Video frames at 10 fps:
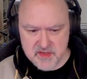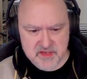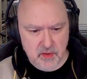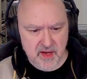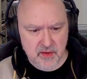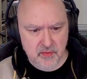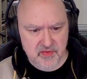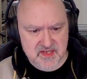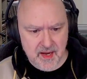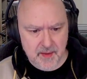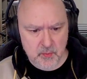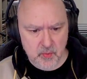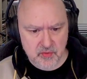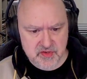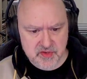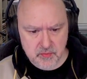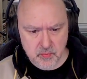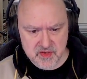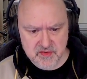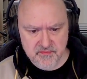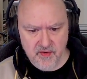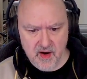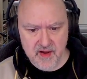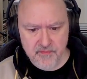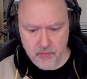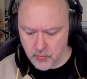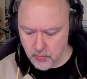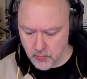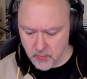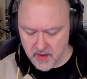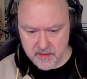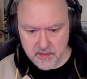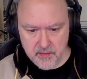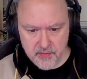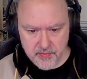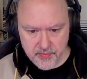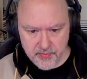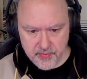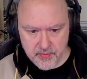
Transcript: So hang on, this can't be one or two. one, two, five or one, three.